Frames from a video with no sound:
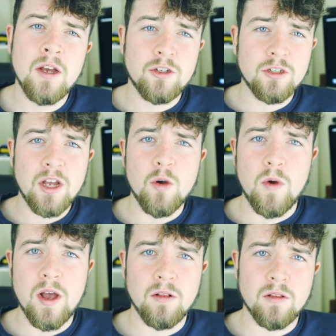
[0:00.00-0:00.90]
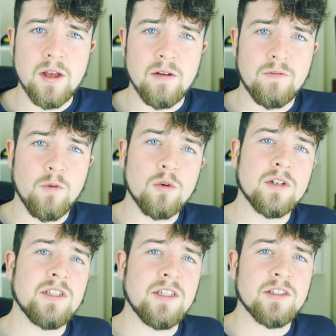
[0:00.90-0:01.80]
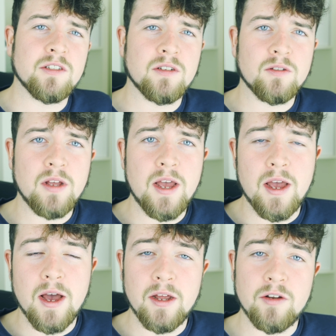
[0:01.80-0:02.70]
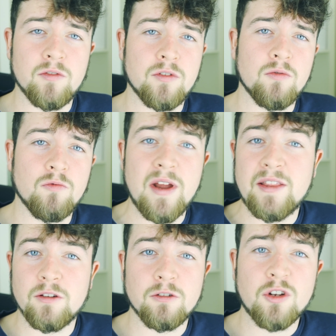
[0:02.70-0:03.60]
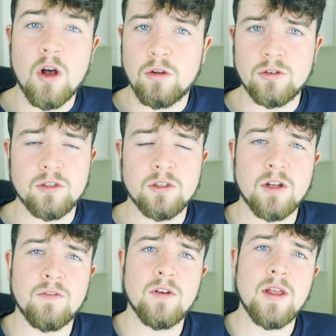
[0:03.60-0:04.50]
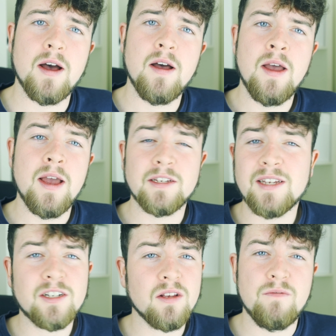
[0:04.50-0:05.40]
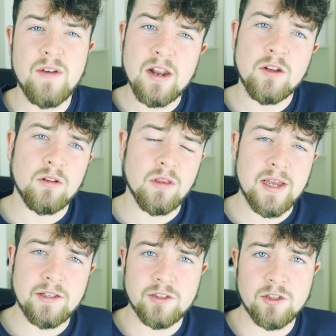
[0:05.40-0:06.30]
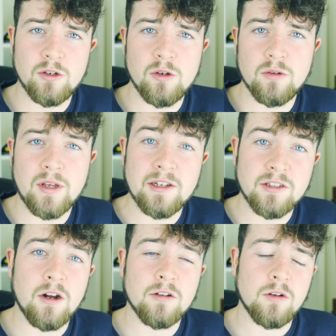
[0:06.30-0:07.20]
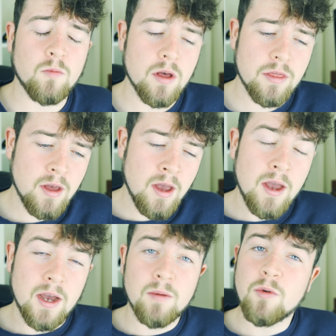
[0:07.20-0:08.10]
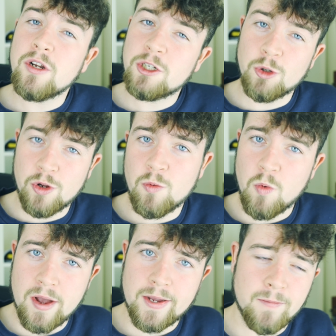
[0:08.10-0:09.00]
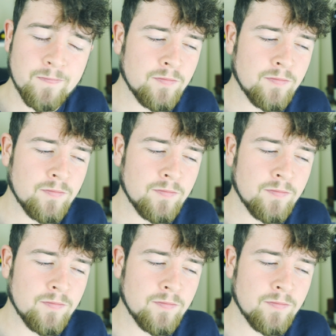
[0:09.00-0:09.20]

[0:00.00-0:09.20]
just how well it focuses and renders colours and stuff like that. It's actually a very good lens to get started with. And I'm going to show you why.